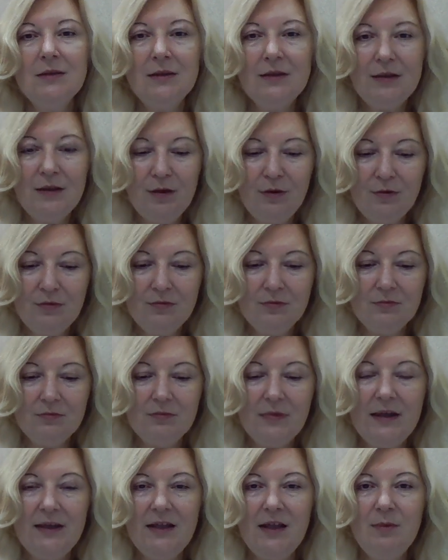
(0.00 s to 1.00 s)
Hello,
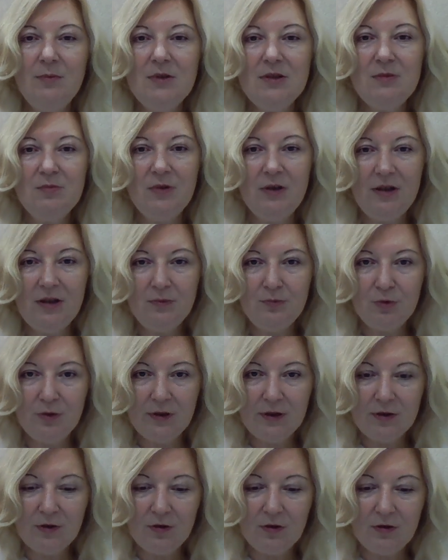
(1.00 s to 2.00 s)
my name is Maria
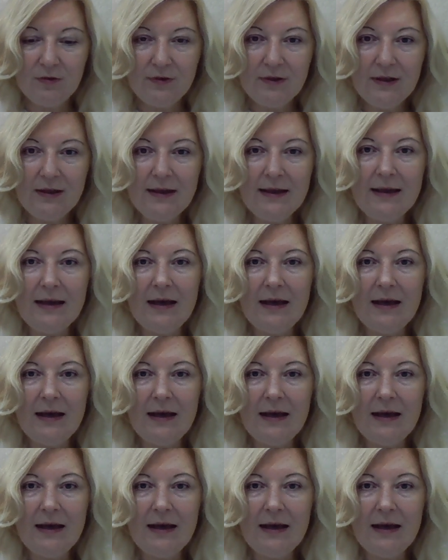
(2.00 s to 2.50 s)
Burlakova.